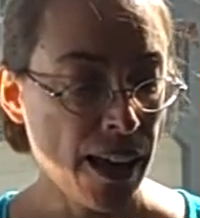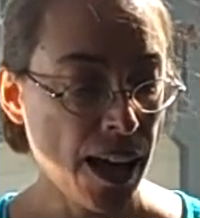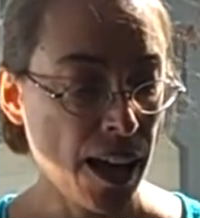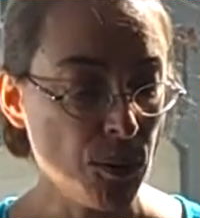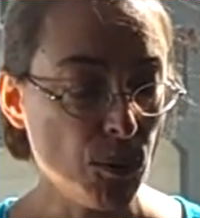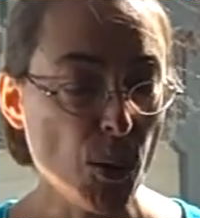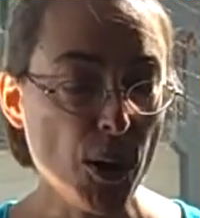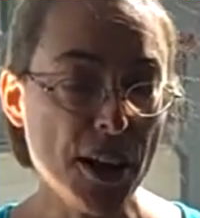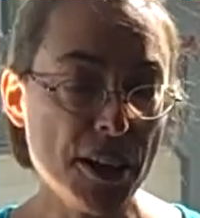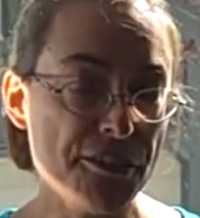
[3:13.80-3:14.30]

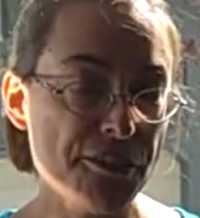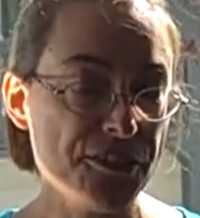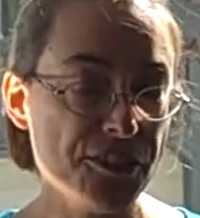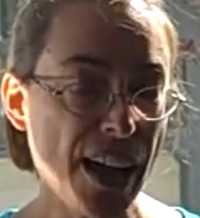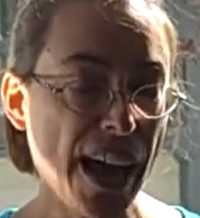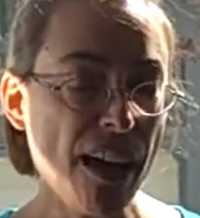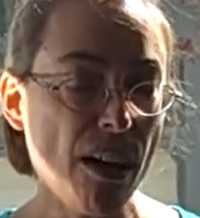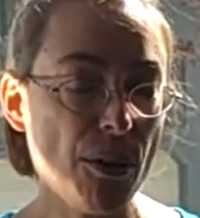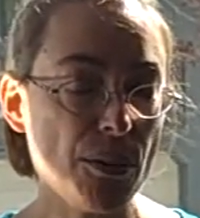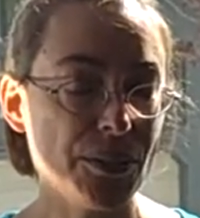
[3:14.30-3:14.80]
And what I've
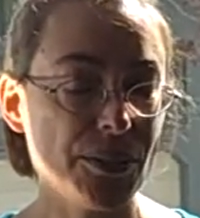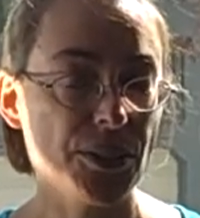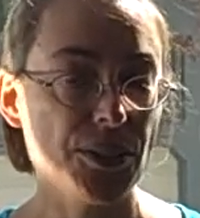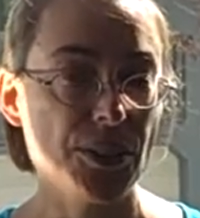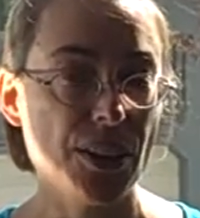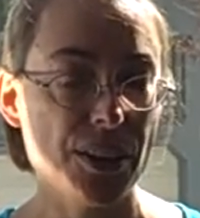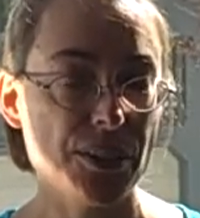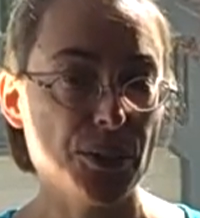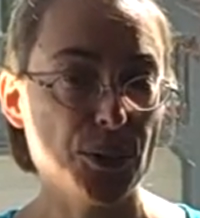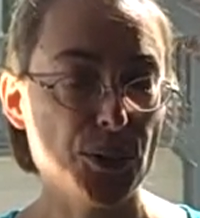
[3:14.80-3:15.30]
found is
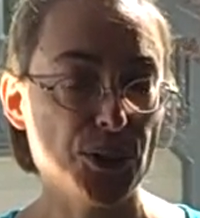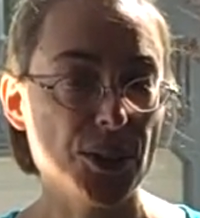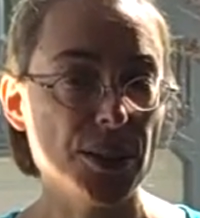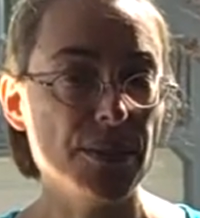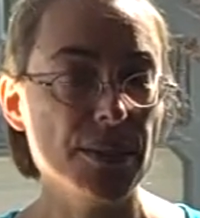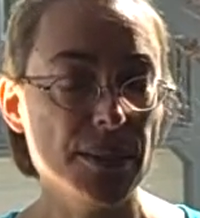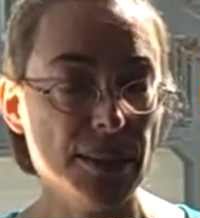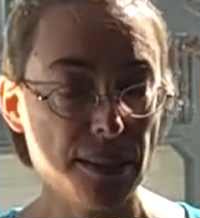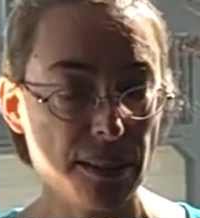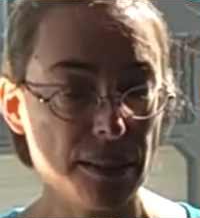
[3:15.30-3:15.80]
that there's a
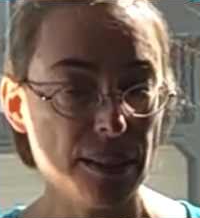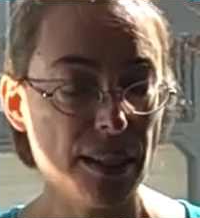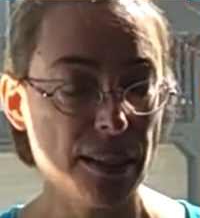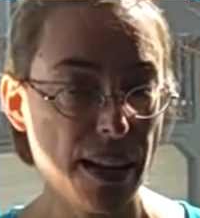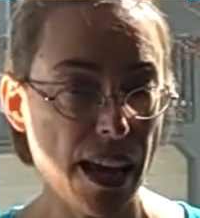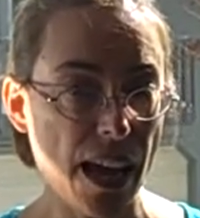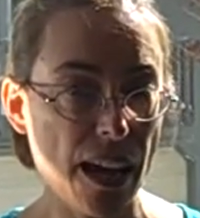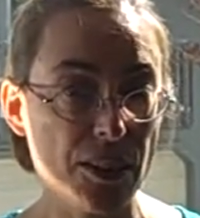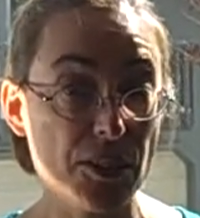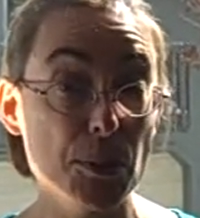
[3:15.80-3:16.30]

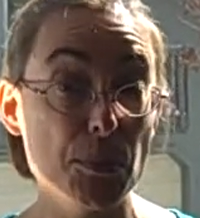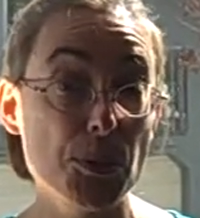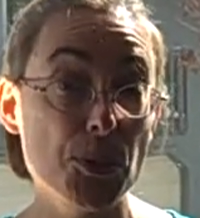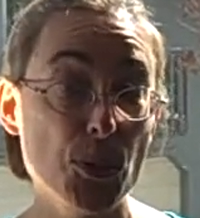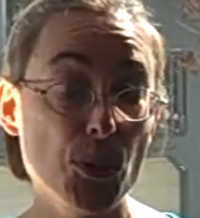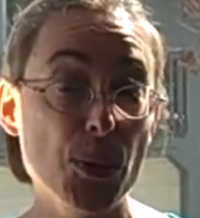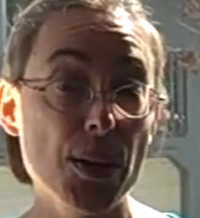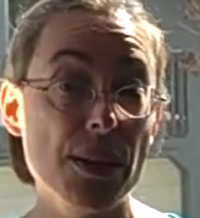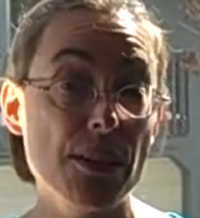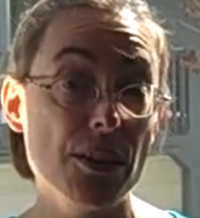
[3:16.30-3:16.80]
disconnect
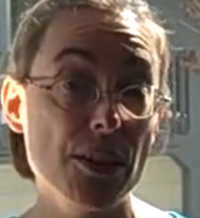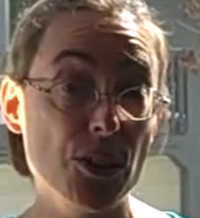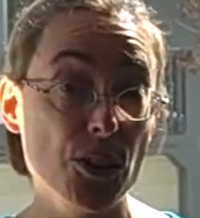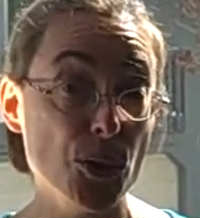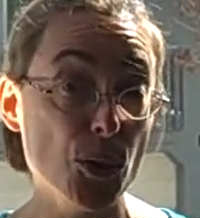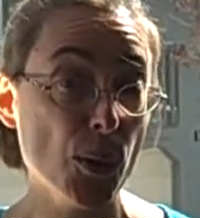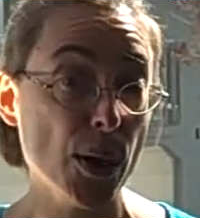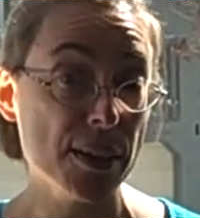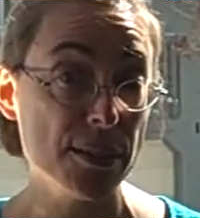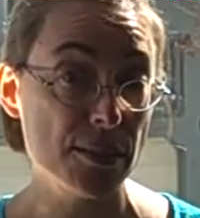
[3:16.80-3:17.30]
between
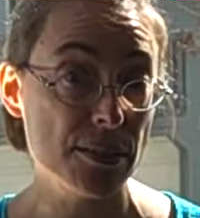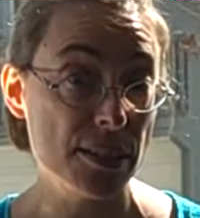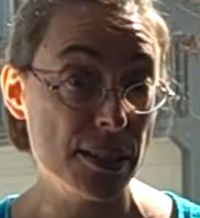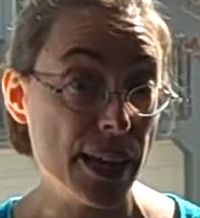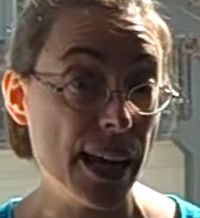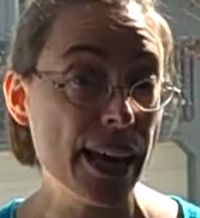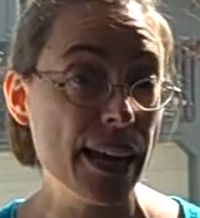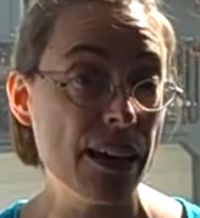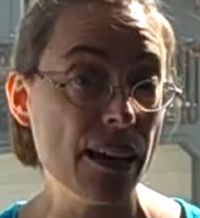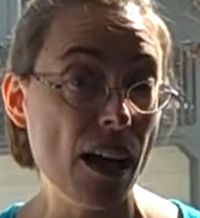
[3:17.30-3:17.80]
the
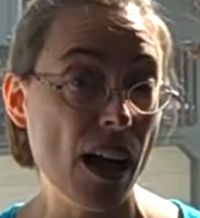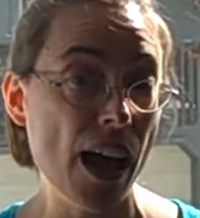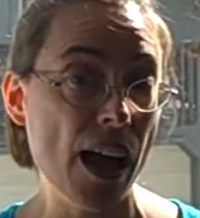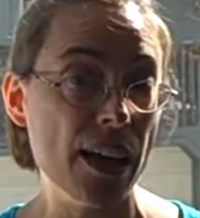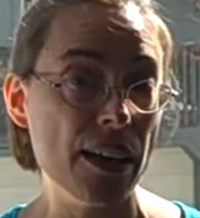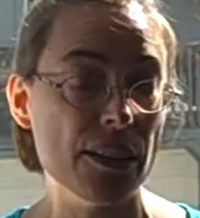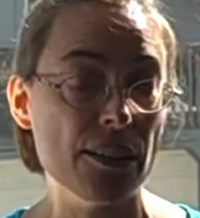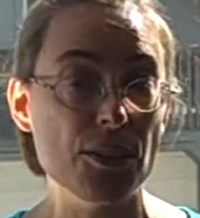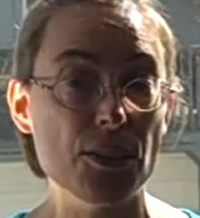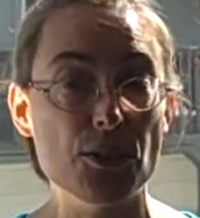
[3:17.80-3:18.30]
USDA
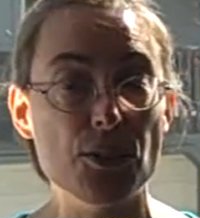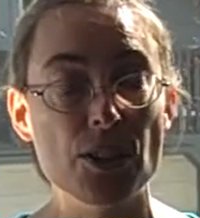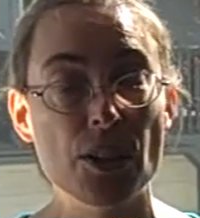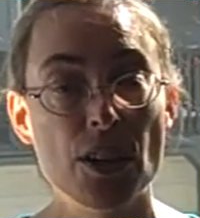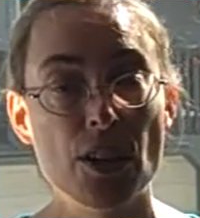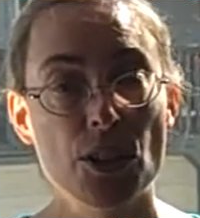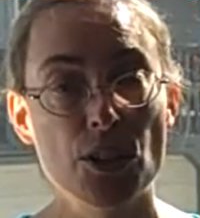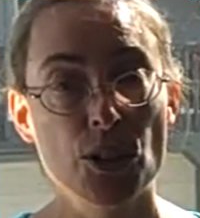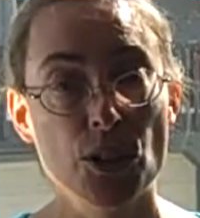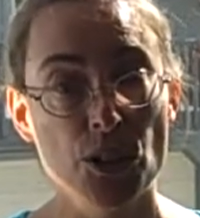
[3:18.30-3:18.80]
guides
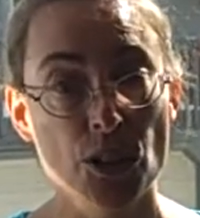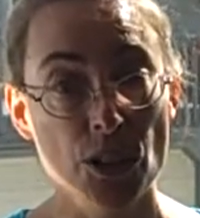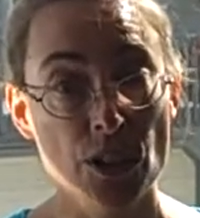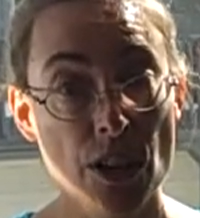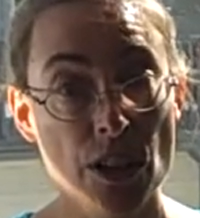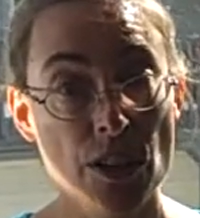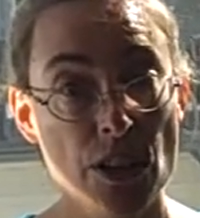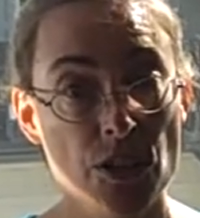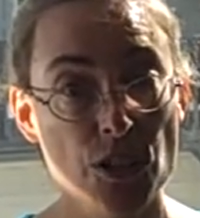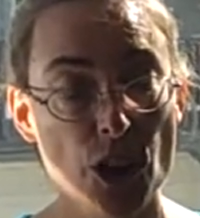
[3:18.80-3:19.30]

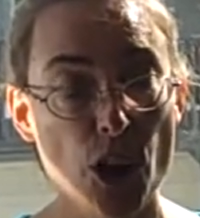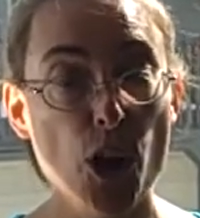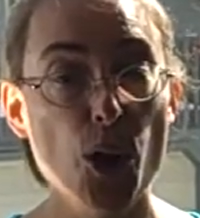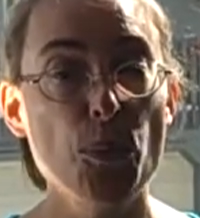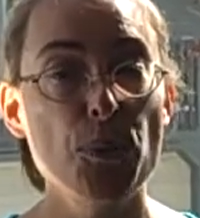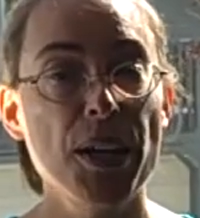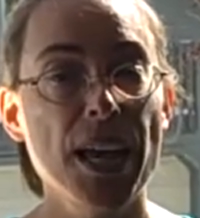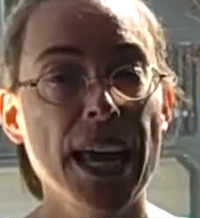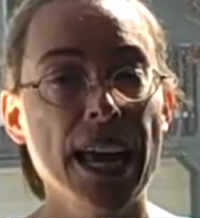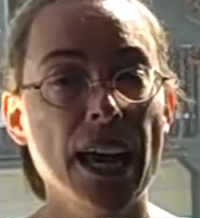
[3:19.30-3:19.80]
to
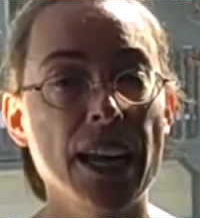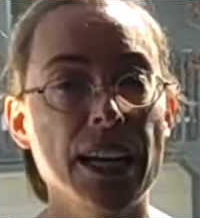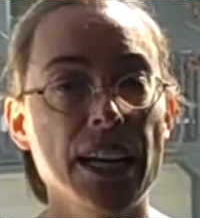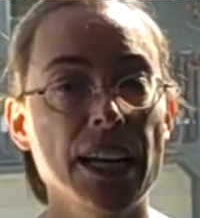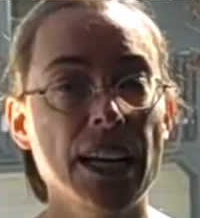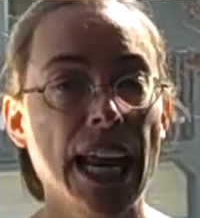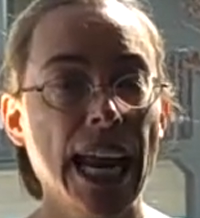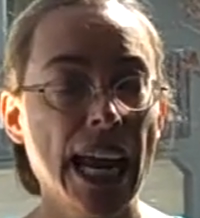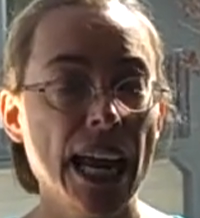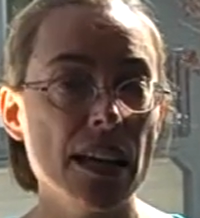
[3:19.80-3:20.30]
home
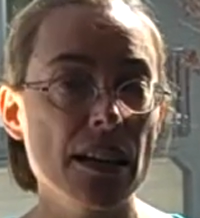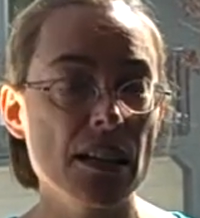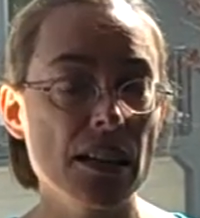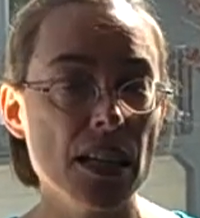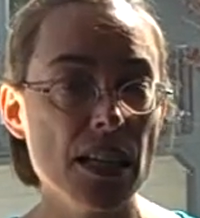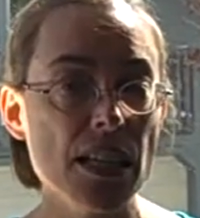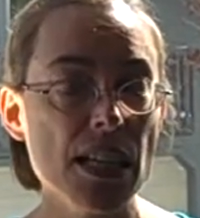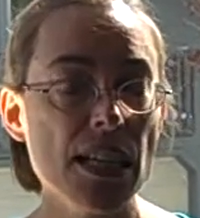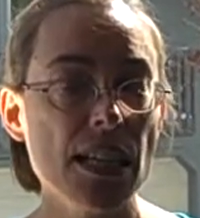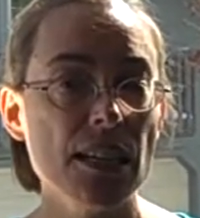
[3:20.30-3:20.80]
canning and
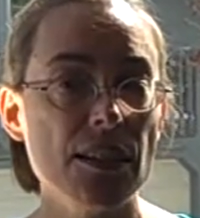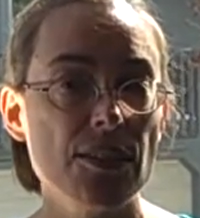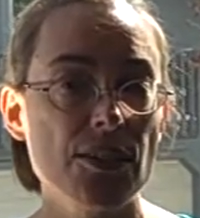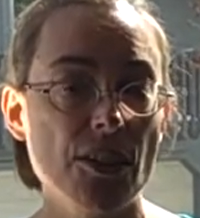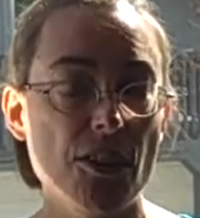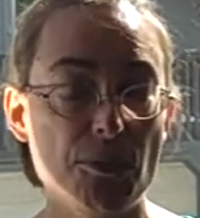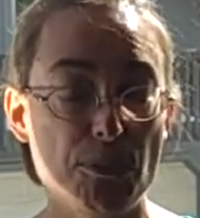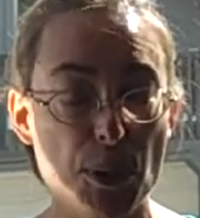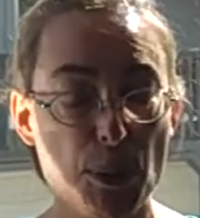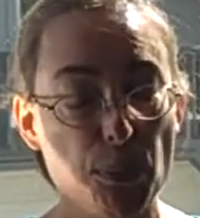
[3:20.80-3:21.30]
the needs
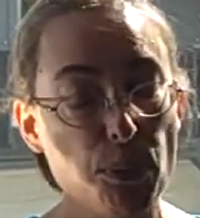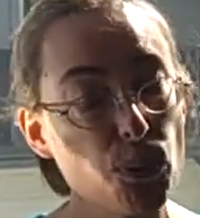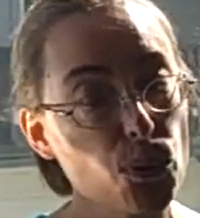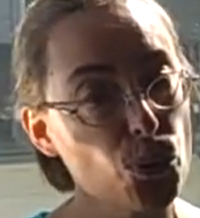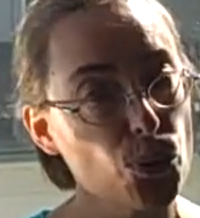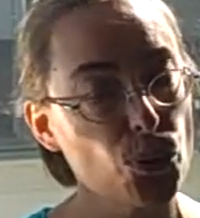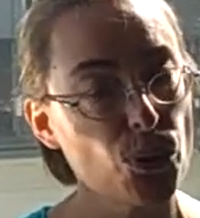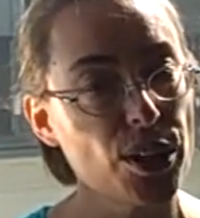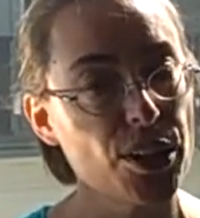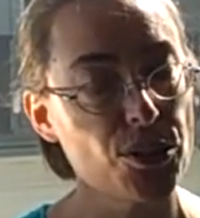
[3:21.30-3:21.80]
of people
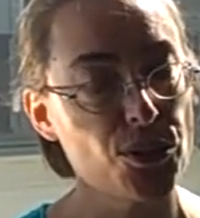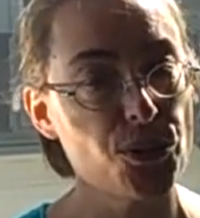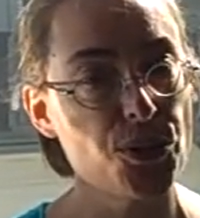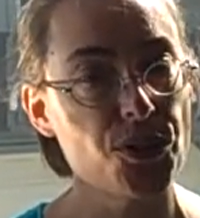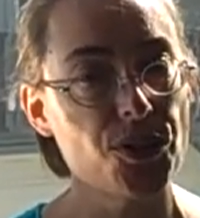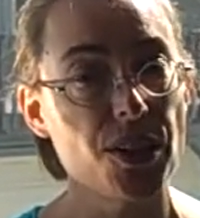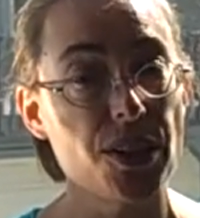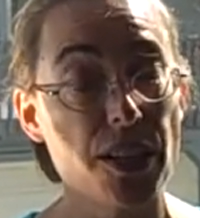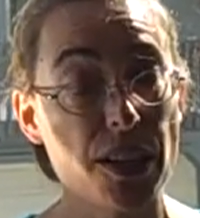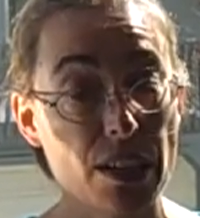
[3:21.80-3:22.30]
who are
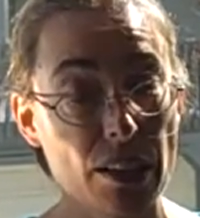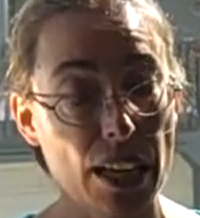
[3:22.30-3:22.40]
interested